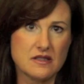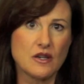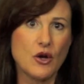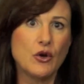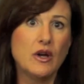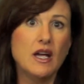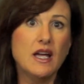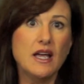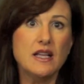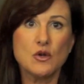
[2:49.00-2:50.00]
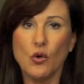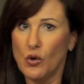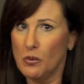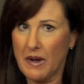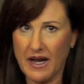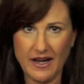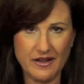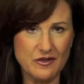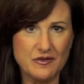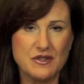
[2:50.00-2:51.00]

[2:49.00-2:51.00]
So it's all part of